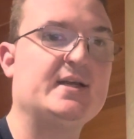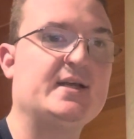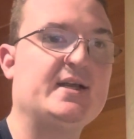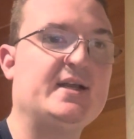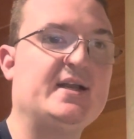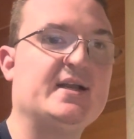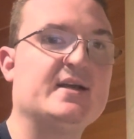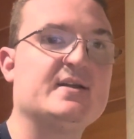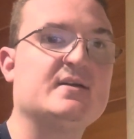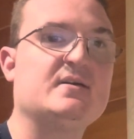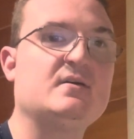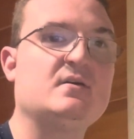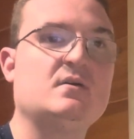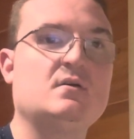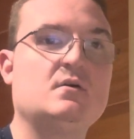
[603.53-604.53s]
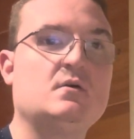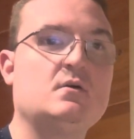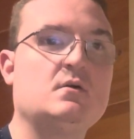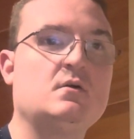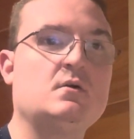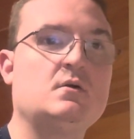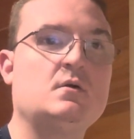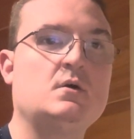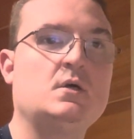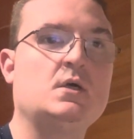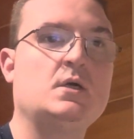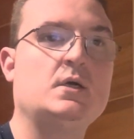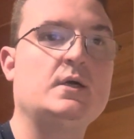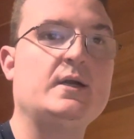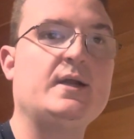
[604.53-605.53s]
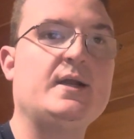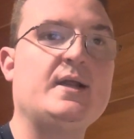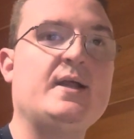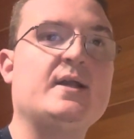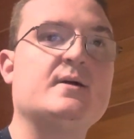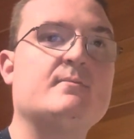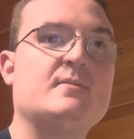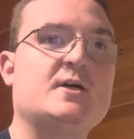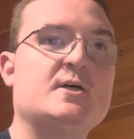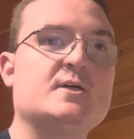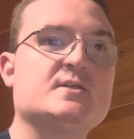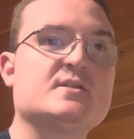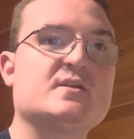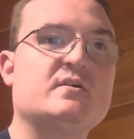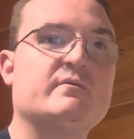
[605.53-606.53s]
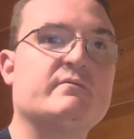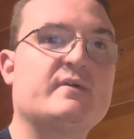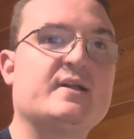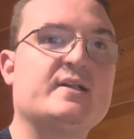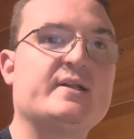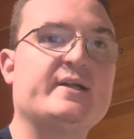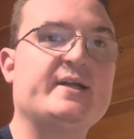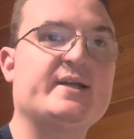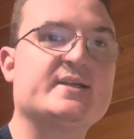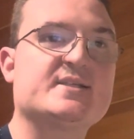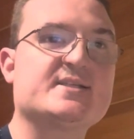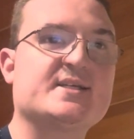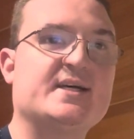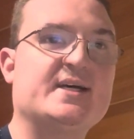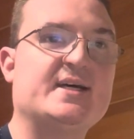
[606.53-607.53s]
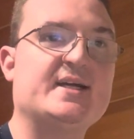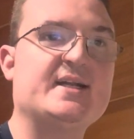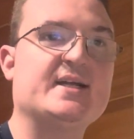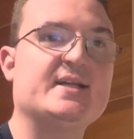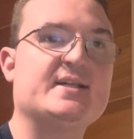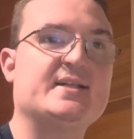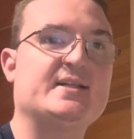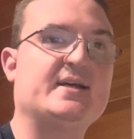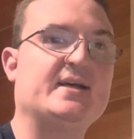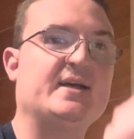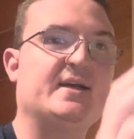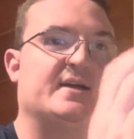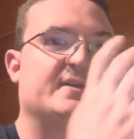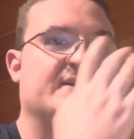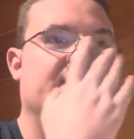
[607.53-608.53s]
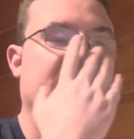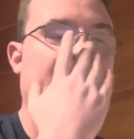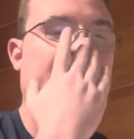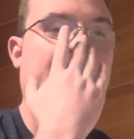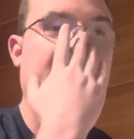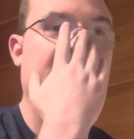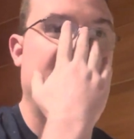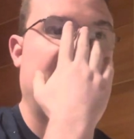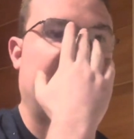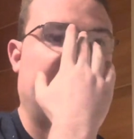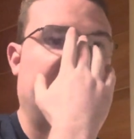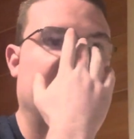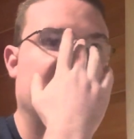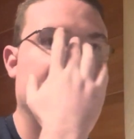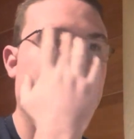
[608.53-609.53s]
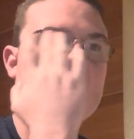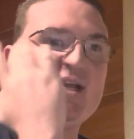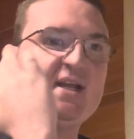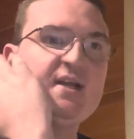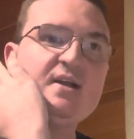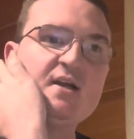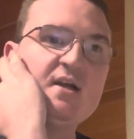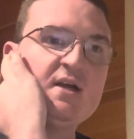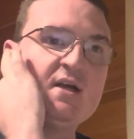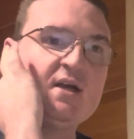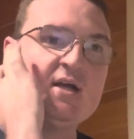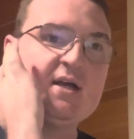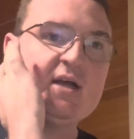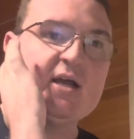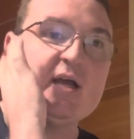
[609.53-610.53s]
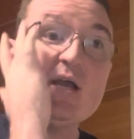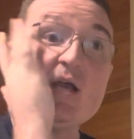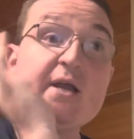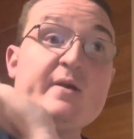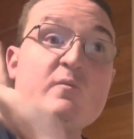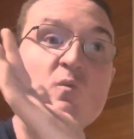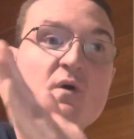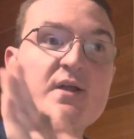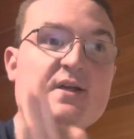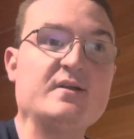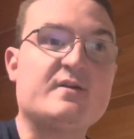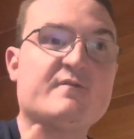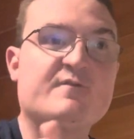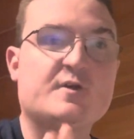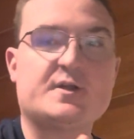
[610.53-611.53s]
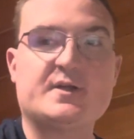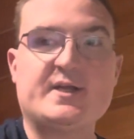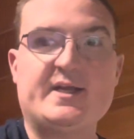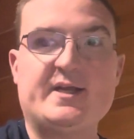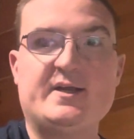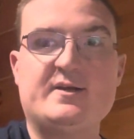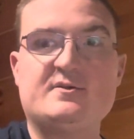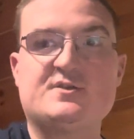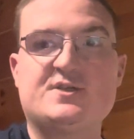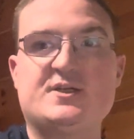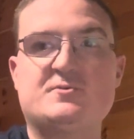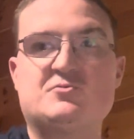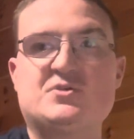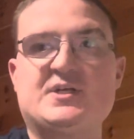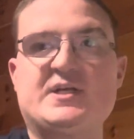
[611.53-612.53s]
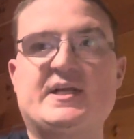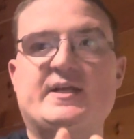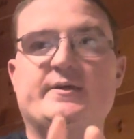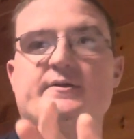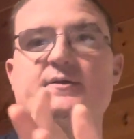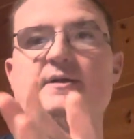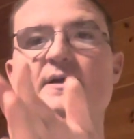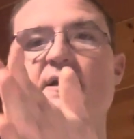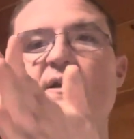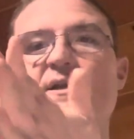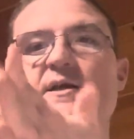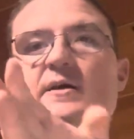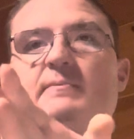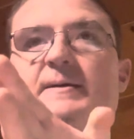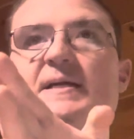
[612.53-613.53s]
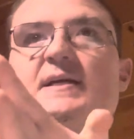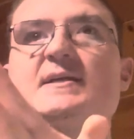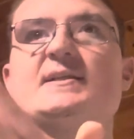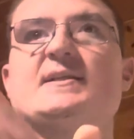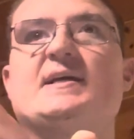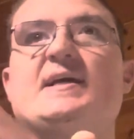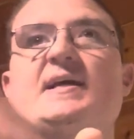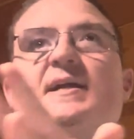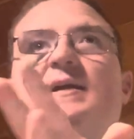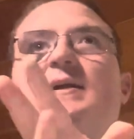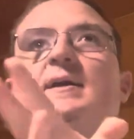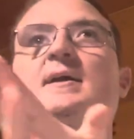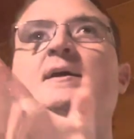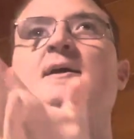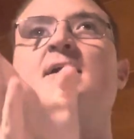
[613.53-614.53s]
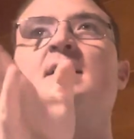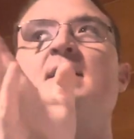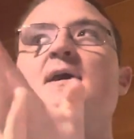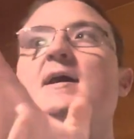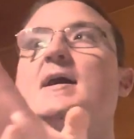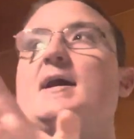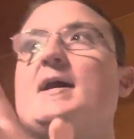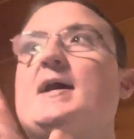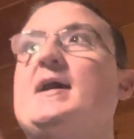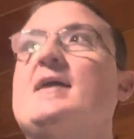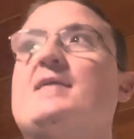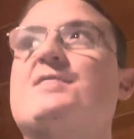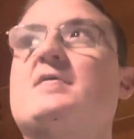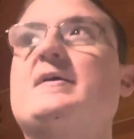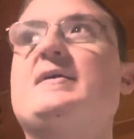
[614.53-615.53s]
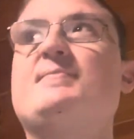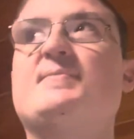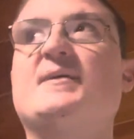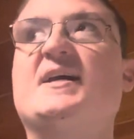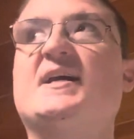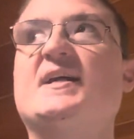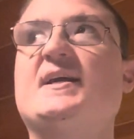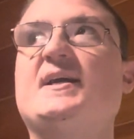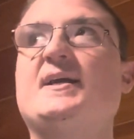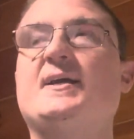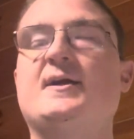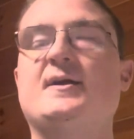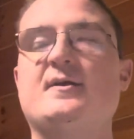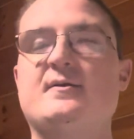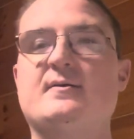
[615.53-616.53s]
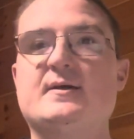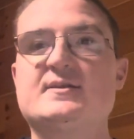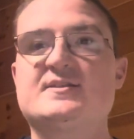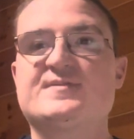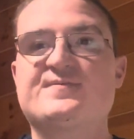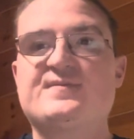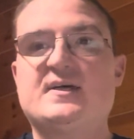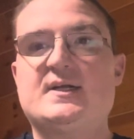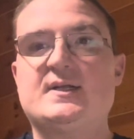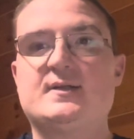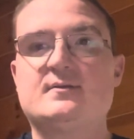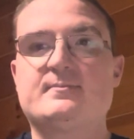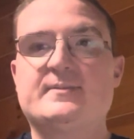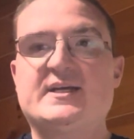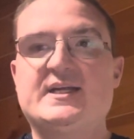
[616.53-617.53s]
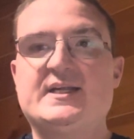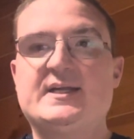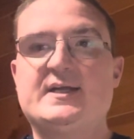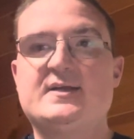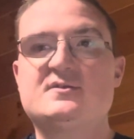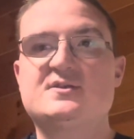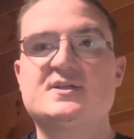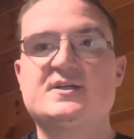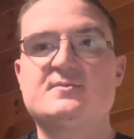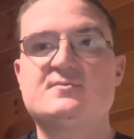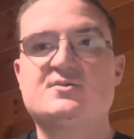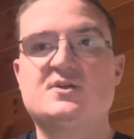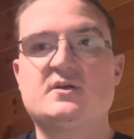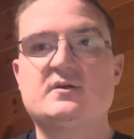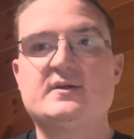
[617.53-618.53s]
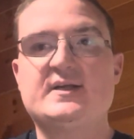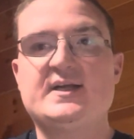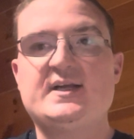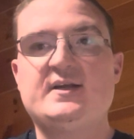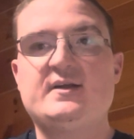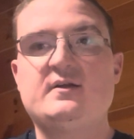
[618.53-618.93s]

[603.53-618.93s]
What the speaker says: And I'm also really excited that I've had me a wonderful YouTube channel. And I want to thank everybody who has followed my YouTube journey.